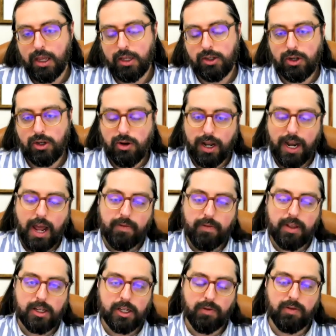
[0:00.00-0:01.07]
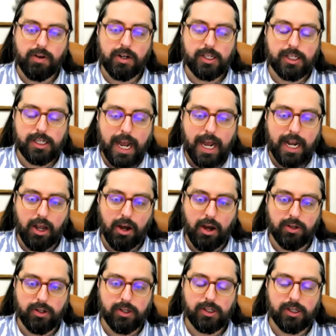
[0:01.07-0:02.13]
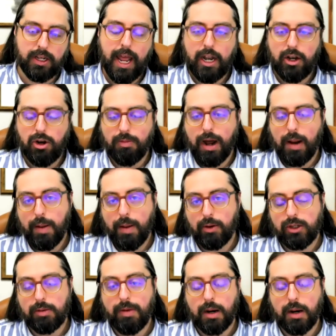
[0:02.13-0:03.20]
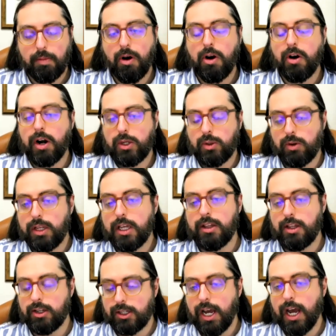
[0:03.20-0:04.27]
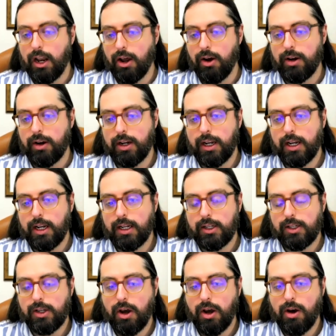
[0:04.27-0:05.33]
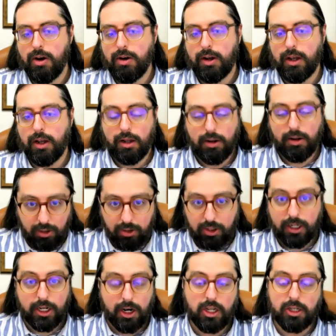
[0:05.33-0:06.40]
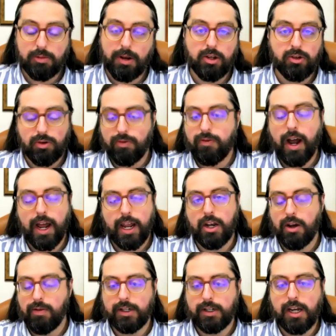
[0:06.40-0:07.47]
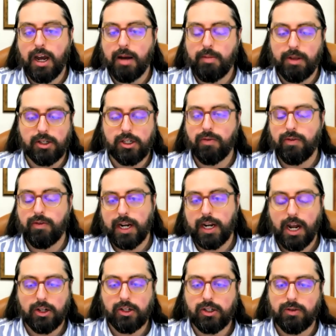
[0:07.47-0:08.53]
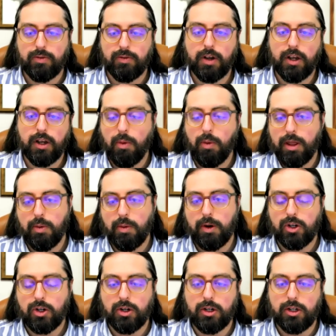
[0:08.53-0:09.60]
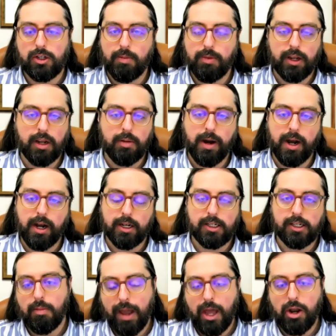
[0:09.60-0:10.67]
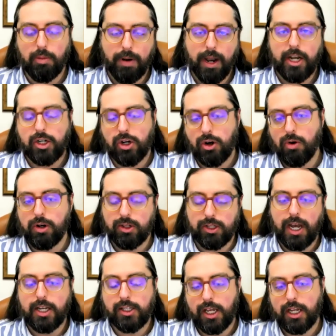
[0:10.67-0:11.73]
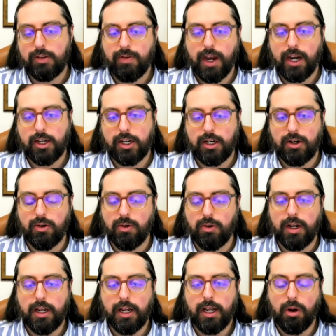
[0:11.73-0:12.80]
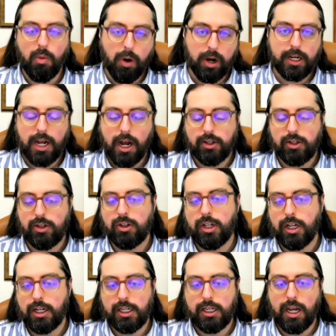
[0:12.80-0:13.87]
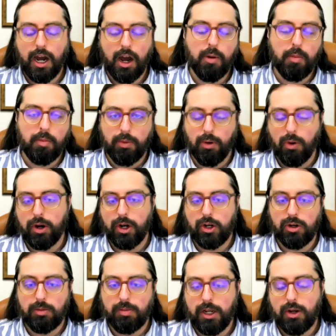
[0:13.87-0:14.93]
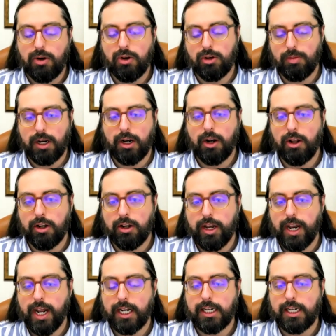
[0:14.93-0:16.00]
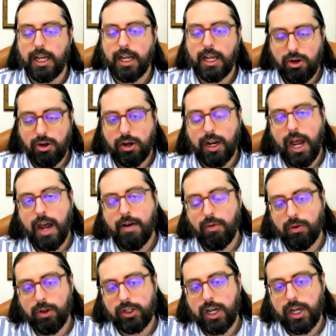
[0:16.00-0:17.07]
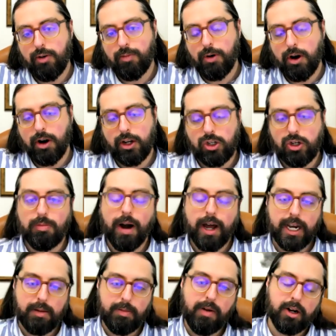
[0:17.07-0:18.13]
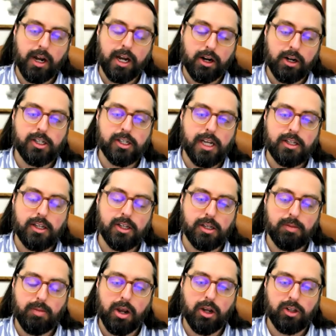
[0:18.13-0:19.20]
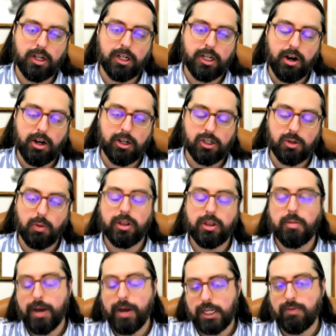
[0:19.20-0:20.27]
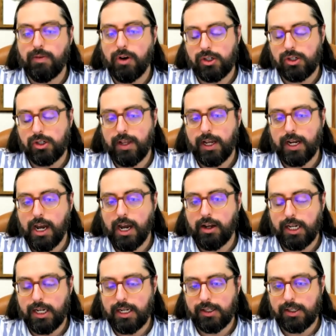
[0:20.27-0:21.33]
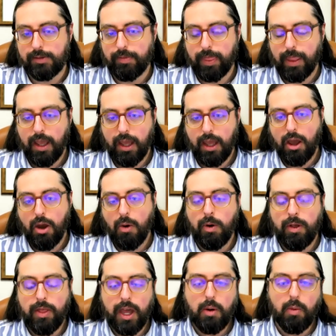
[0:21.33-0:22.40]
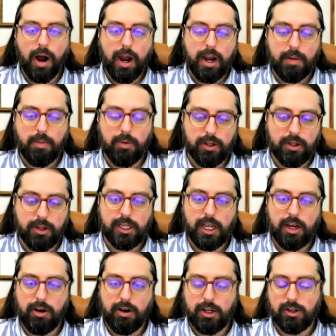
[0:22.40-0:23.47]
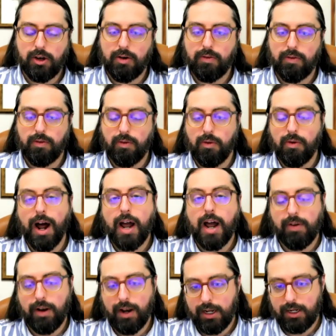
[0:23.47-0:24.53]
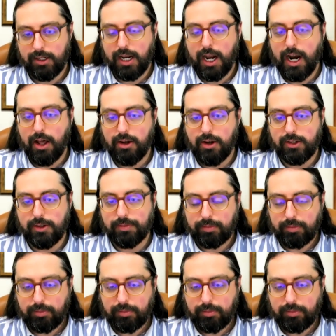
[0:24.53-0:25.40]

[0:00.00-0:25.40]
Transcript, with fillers: So you can have these different silos and you might be able to make progress within the silo. So utilitarianism has refined over time. There's different accounts of whether we should think about pain or pleasure or desire satisfaction or what counts as utility, how broad it should be, who should be included in the net. And you can have all this kind of progress and you might end up having a consensus among utilitarians as to what the best version of the account is. We then wind up with a series of rivaling silos.